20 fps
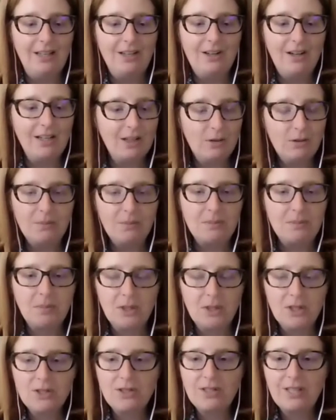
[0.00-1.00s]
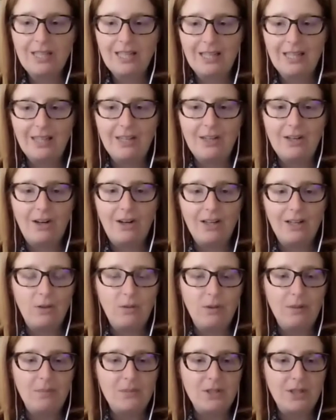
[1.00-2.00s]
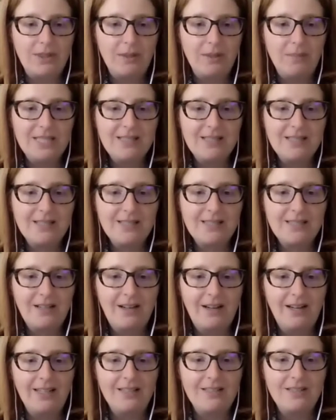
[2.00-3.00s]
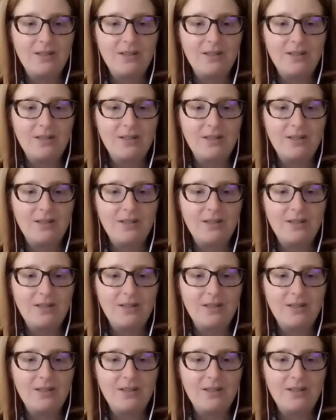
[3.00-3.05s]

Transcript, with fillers: not equipped personally, and then not equipped on the business side.